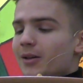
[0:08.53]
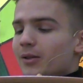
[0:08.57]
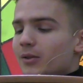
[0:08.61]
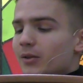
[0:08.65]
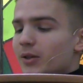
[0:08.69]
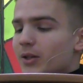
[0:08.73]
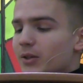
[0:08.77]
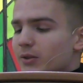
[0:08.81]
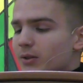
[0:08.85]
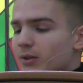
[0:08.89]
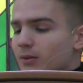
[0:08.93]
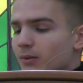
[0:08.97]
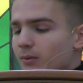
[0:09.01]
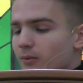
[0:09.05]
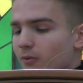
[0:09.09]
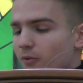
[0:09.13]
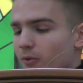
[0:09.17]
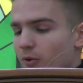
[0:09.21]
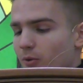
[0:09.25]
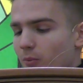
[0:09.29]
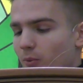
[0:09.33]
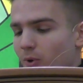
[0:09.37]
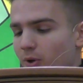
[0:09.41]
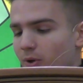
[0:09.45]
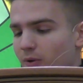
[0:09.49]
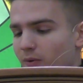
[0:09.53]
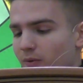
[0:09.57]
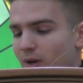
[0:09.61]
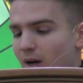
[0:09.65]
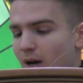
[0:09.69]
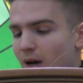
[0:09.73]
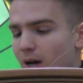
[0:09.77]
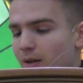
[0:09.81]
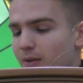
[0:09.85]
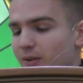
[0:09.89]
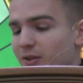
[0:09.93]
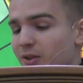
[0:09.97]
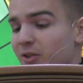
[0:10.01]
Listen for the Word of
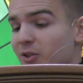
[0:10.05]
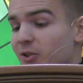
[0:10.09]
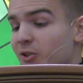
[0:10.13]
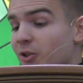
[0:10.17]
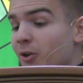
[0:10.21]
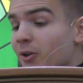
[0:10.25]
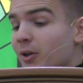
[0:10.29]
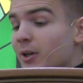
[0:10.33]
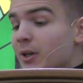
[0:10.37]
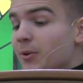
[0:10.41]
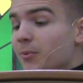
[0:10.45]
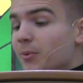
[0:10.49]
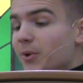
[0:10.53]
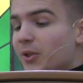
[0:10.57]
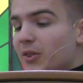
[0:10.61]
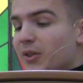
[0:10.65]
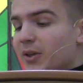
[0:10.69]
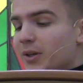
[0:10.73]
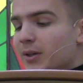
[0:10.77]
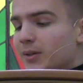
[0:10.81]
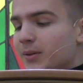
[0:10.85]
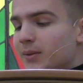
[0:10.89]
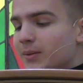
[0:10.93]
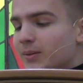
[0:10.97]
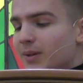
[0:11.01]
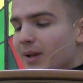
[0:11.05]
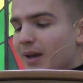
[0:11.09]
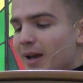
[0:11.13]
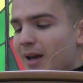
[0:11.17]
God stirring within